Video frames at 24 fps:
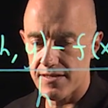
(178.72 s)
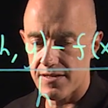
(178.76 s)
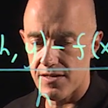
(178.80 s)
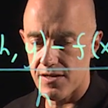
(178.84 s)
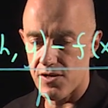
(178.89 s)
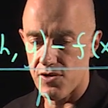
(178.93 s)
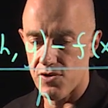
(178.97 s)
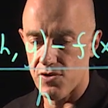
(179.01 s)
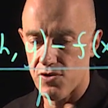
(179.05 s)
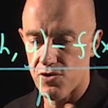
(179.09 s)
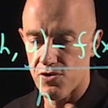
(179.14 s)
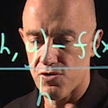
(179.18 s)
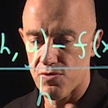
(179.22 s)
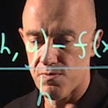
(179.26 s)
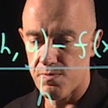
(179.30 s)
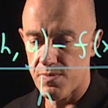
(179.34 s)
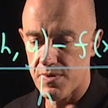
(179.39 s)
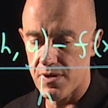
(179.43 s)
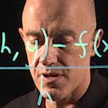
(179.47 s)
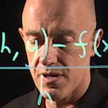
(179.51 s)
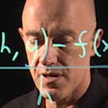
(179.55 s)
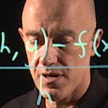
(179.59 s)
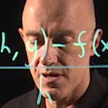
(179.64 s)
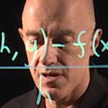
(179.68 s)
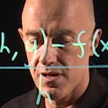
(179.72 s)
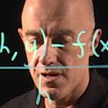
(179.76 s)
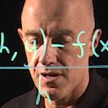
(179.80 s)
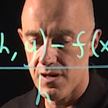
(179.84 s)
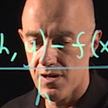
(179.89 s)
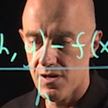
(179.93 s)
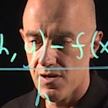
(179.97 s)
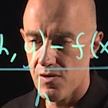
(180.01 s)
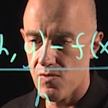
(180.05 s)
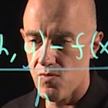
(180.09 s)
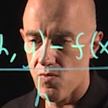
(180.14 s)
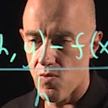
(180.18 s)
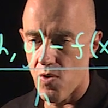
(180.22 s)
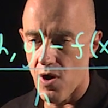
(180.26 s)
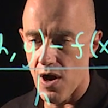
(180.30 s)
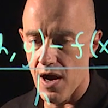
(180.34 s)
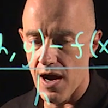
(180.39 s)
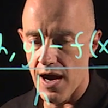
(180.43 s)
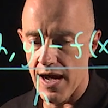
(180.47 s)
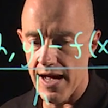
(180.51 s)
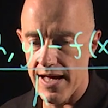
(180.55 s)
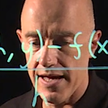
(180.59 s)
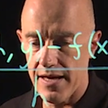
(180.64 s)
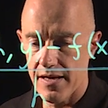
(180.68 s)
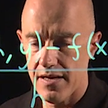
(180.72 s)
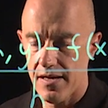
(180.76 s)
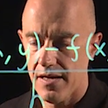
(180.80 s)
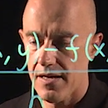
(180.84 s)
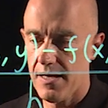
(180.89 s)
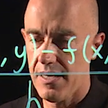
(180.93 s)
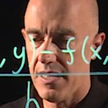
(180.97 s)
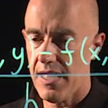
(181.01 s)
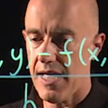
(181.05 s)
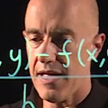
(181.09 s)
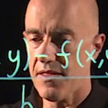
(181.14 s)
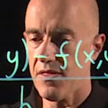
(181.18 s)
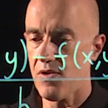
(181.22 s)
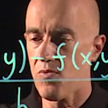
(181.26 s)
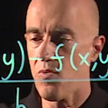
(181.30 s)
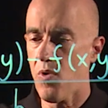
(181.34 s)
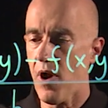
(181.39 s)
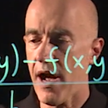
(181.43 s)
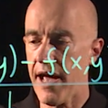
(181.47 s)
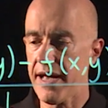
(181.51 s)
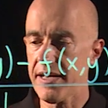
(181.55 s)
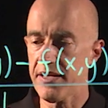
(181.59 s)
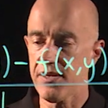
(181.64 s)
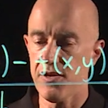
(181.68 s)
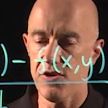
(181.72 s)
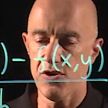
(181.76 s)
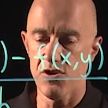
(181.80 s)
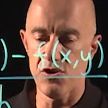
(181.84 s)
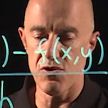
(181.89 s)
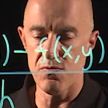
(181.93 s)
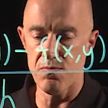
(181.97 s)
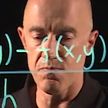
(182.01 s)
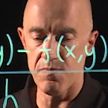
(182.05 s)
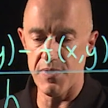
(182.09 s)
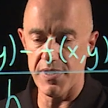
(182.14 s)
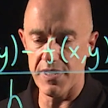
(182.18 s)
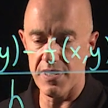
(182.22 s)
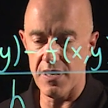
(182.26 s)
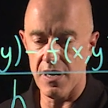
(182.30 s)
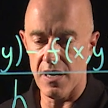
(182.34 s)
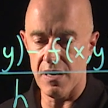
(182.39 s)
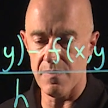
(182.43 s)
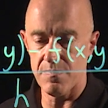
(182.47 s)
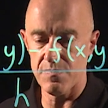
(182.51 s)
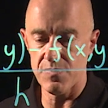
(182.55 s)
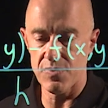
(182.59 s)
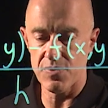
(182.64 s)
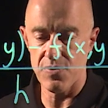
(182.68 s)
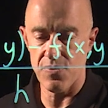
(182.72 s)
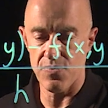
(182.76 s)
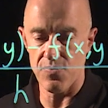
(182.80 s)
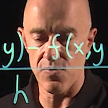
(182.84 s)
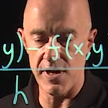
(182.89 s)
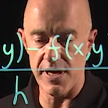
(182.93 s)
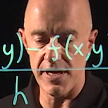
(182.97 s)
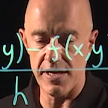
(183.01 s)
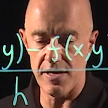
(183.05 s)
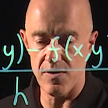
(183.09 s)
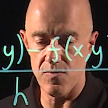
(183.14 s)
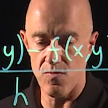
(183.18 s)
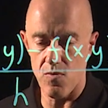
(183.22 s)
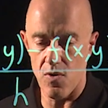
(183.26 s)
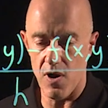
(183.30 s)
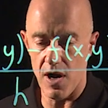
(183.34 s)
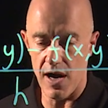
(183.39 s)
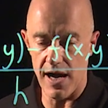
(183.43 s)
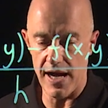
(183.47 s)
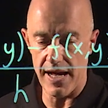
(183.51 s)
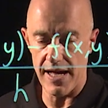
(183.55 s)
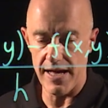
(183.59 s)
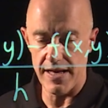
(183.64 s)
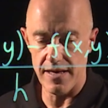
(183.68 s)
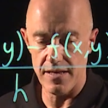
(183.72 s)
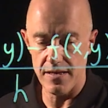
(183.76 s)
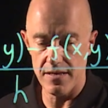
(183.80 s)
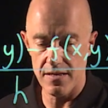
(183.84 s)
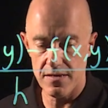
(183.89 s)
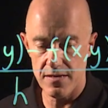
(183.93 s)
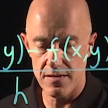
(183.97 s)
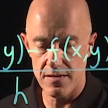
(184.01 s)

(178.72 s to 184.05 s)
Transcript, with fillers: cubed y. And the y cubed becomes 3y